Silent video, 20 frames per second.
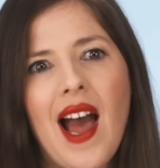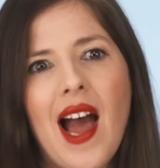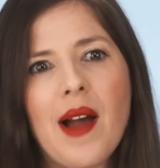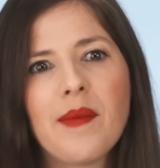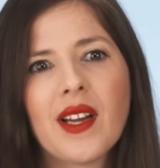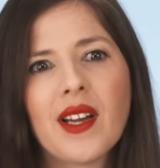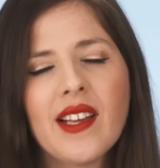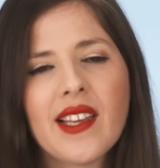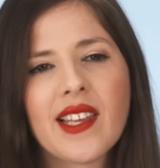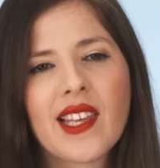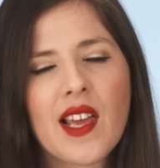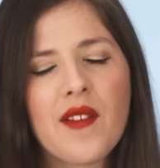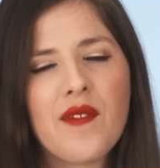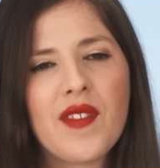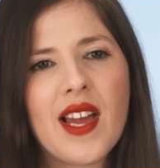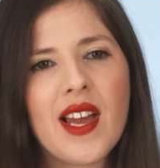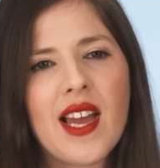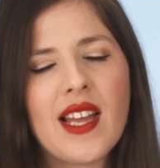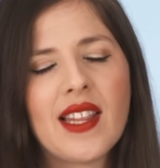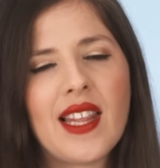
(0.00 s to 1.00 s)
I'm gonna give
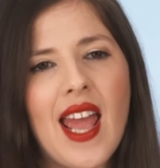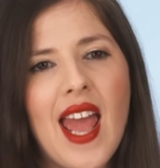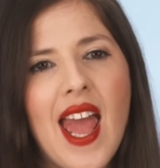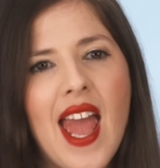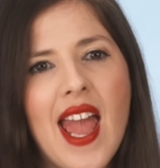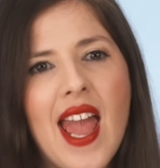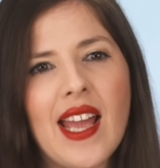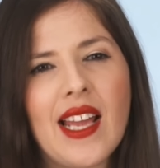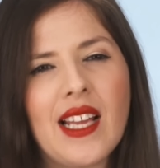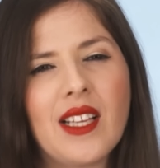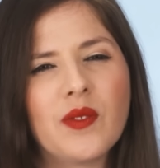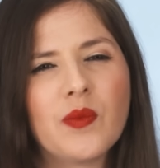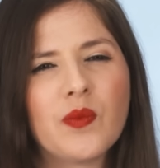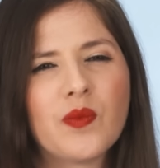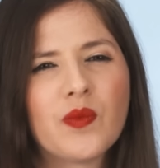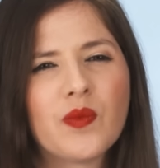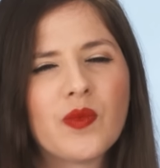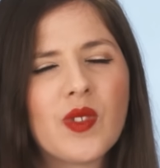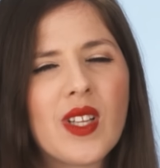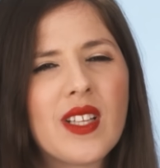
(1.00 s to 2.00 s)
it a
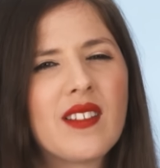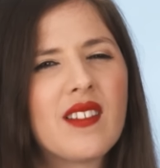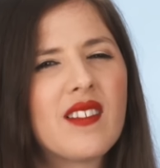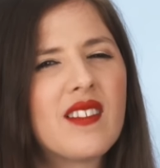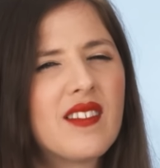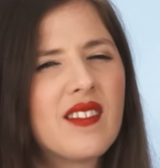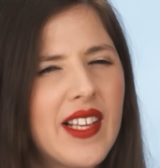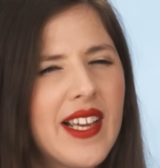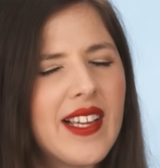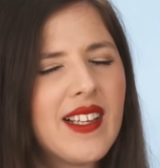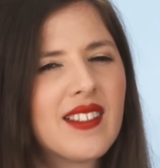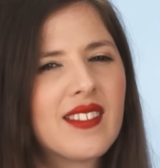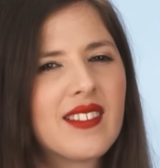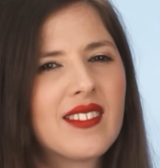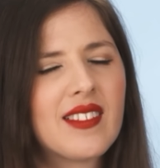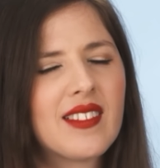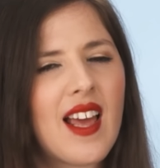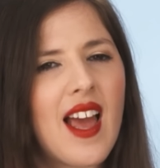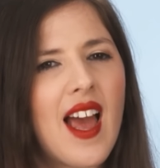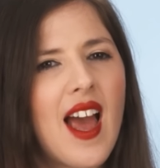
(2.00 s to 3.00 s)

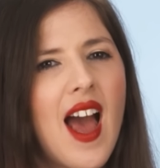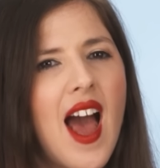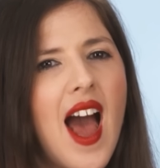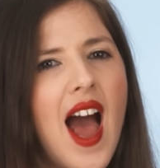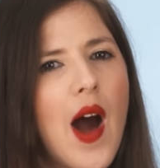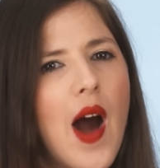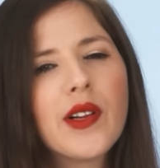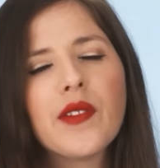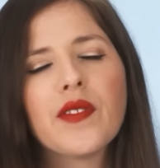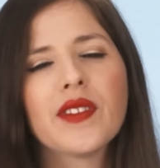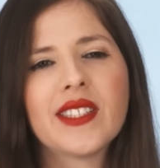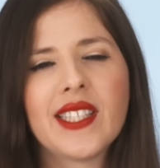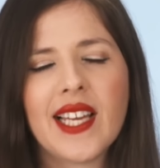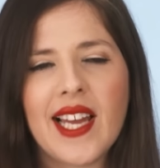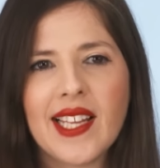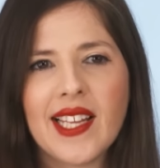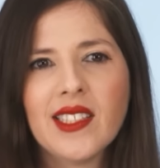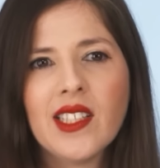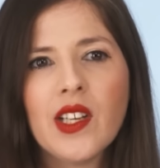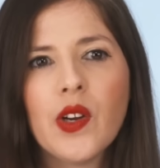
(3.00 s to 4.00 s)
6 out of
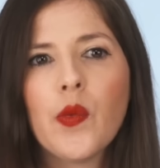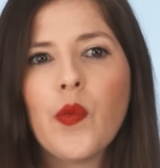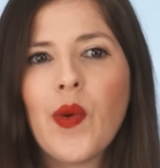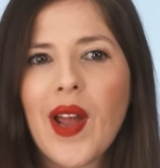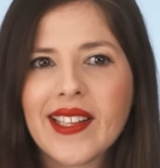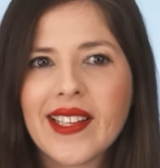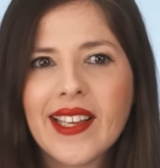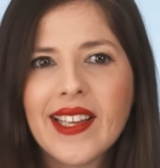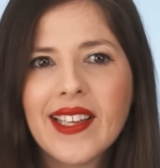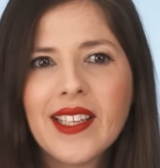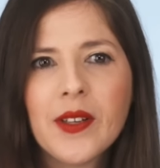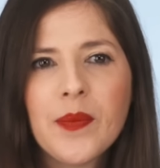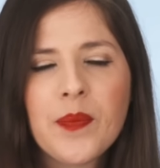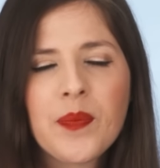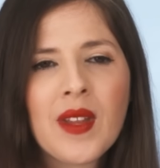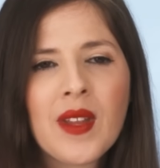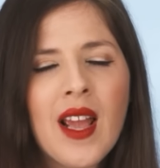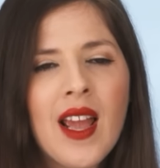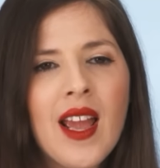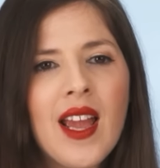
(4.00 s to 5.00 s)
10 rating.
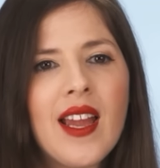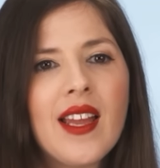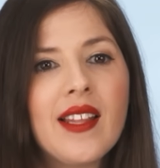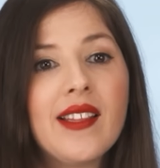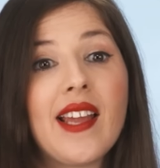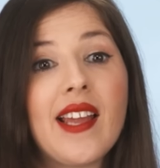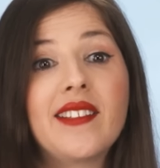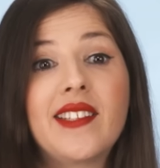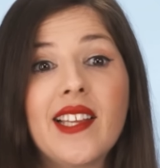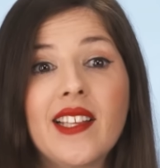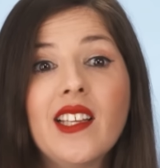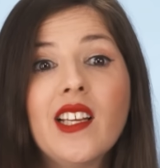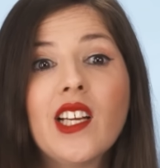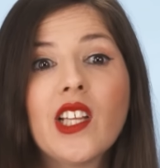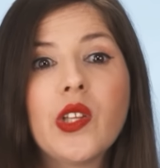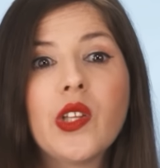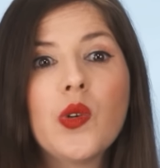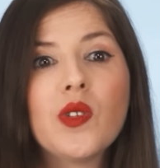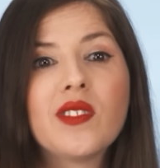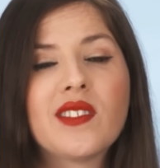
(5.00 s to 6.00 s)
They did
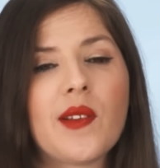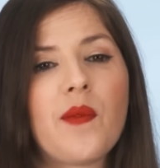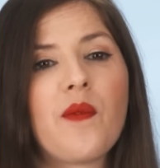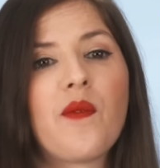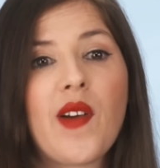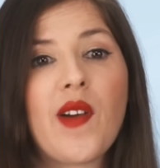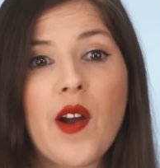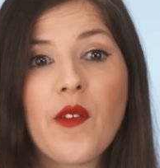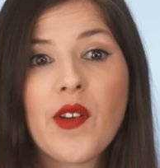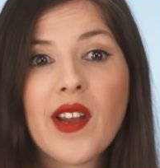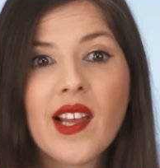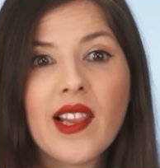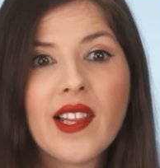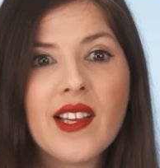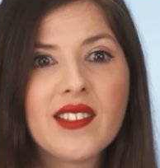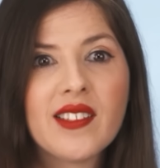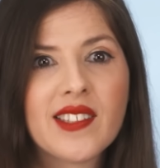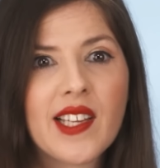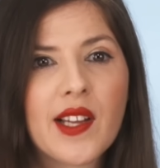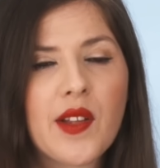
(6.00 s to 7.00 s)
include some very
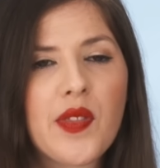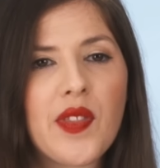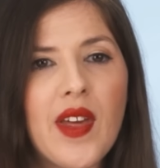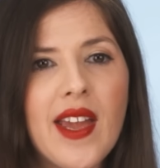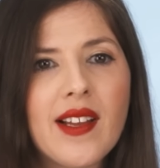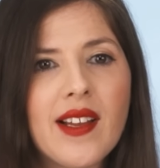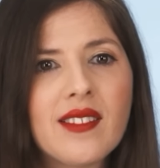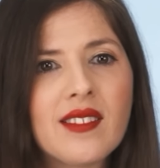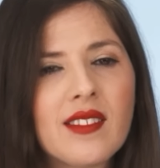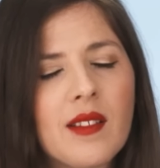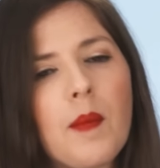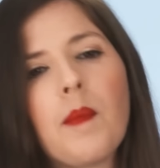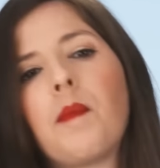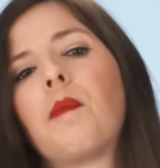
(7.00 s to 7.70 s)
realistic things,